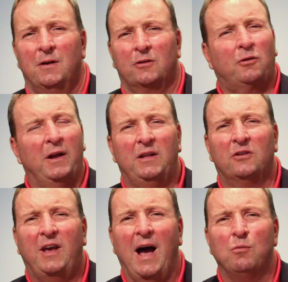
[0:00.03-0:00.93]
Let's grade
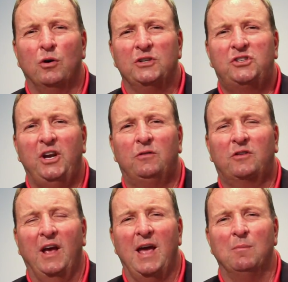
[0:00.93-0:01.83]
this Cowboys Chiefs
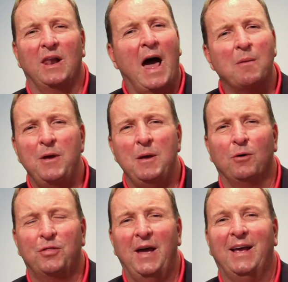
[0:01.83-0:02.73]
game. A lot of
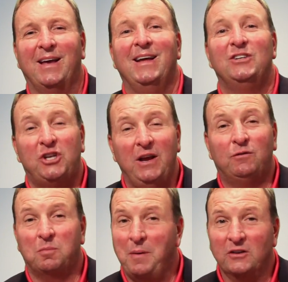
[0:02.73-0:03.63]
people think
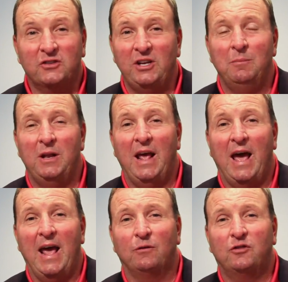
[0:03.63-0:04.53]
Chiefs best team in the
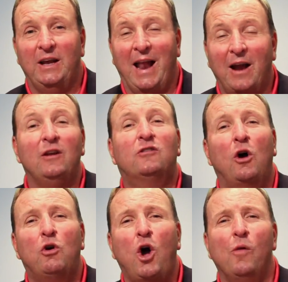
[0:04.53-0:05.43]
AFC. A lot of these
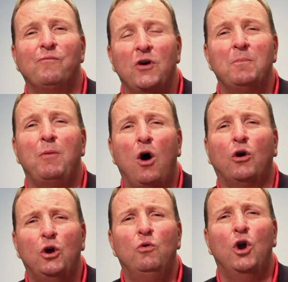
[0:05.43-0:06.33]
so-called football
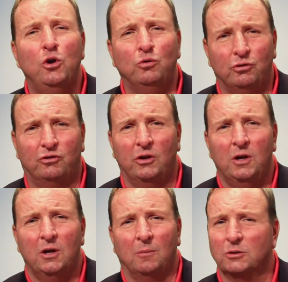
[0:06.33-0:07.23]
gurus.
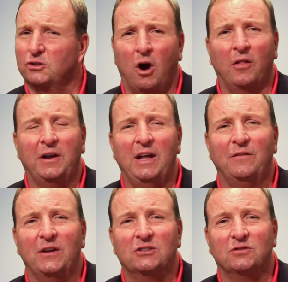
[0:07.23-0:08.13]
We'll start on the
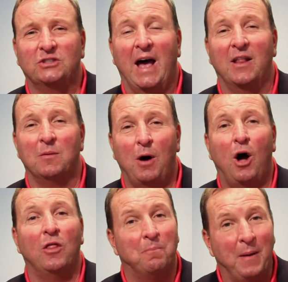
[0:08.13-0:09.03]
defensive side of the
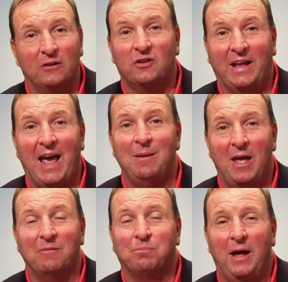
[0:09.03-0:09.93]
ball. The best game
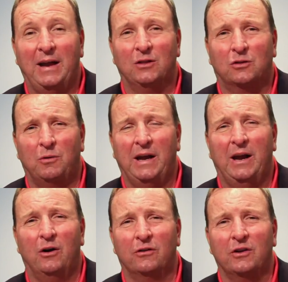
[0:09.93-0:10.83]
they played in three
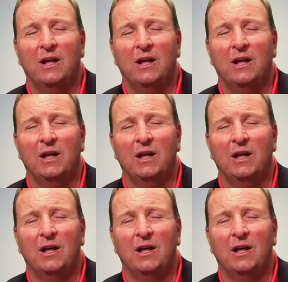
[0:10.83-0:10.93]
years.